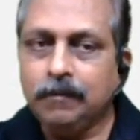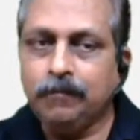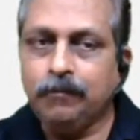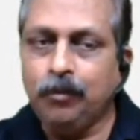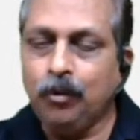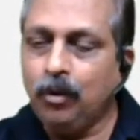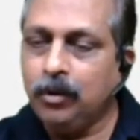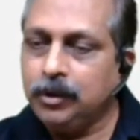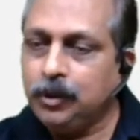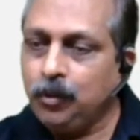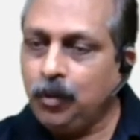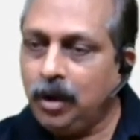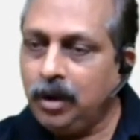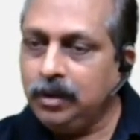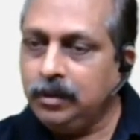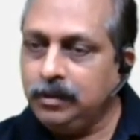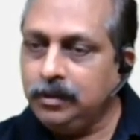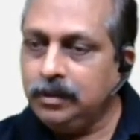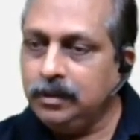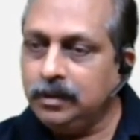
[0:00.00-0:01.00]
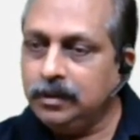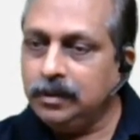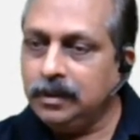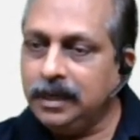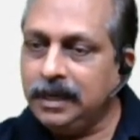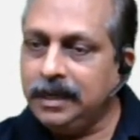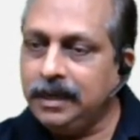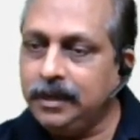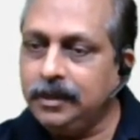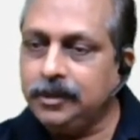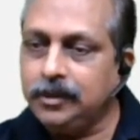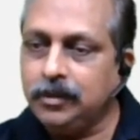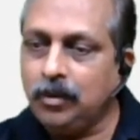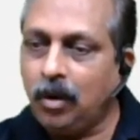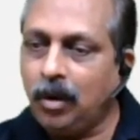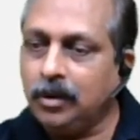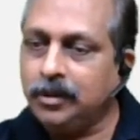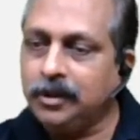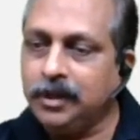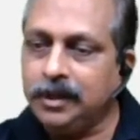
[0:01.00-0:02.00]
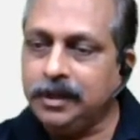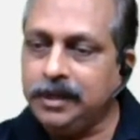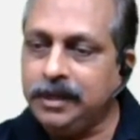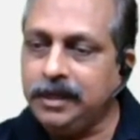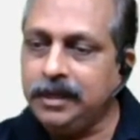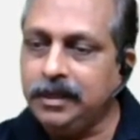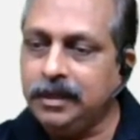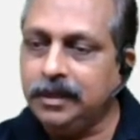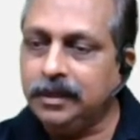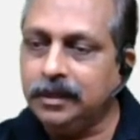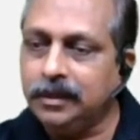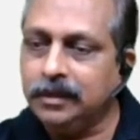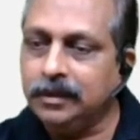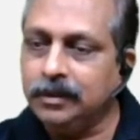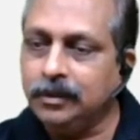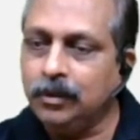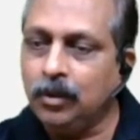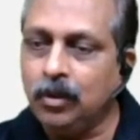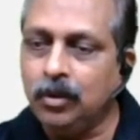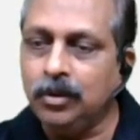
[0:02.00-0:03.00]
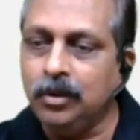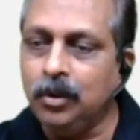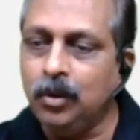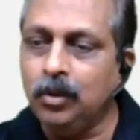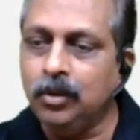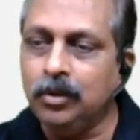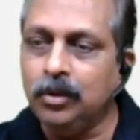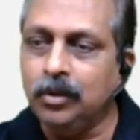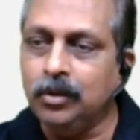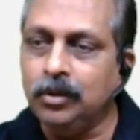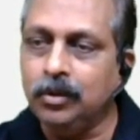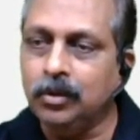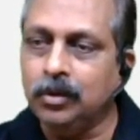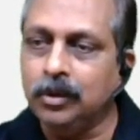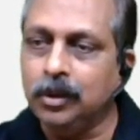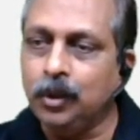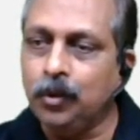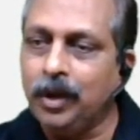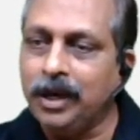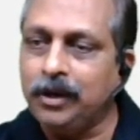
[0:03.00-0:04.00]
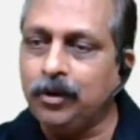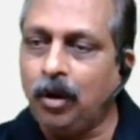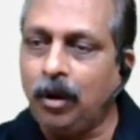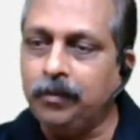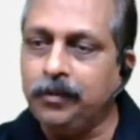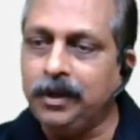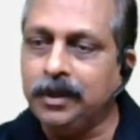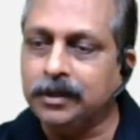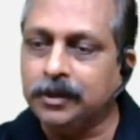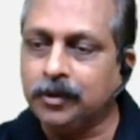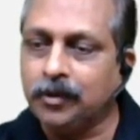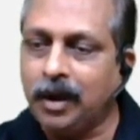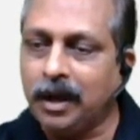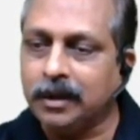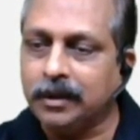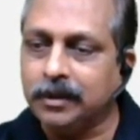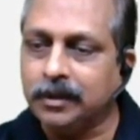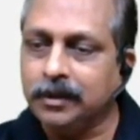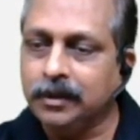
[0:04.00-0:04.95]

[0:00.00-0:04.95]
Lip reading: Fourth one is not a D. No, no, no, no. You went off the track.